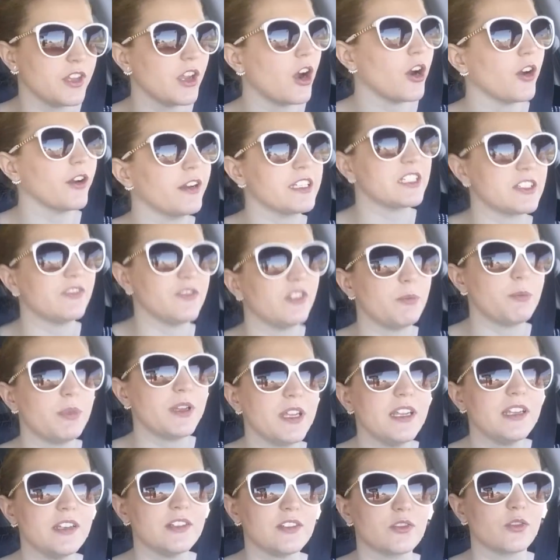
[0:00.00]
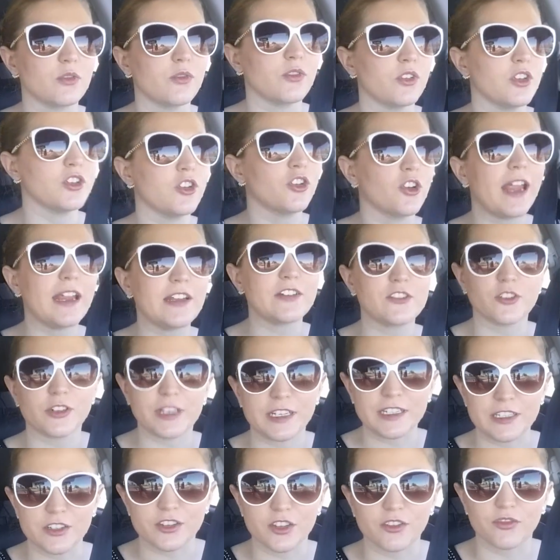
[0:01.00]
the RSVP so that you're
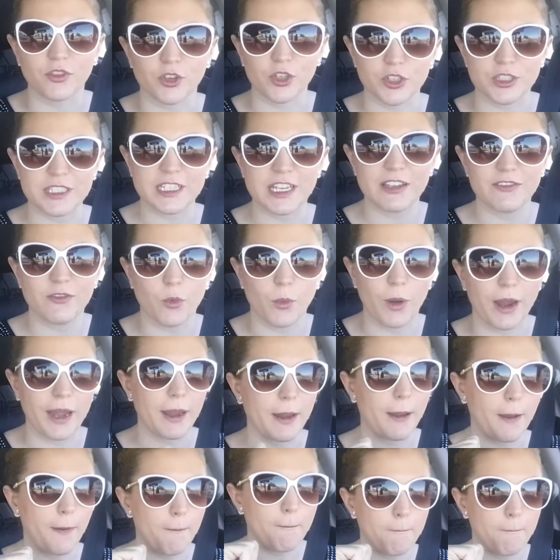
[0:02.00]
entered into the first giveaway.